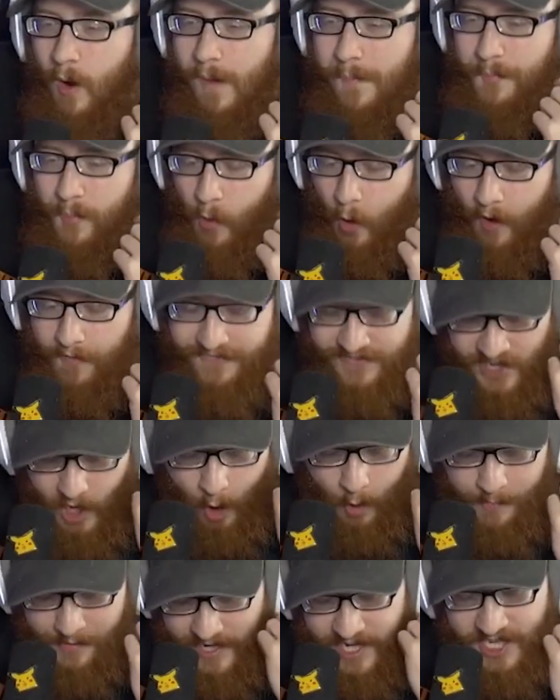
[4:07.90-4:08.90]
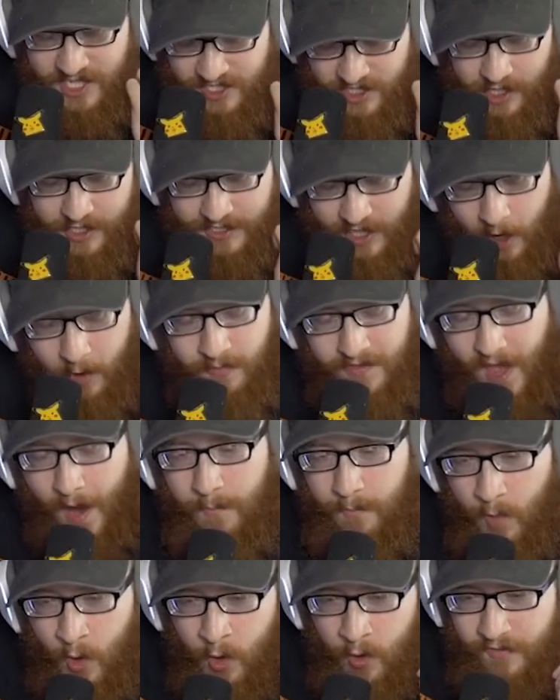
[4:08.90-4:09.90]
bro, nobody should do
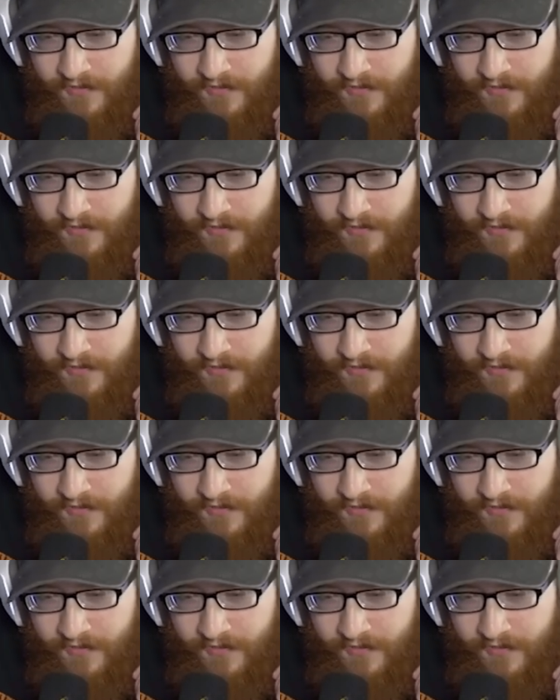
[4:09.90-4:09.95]
that move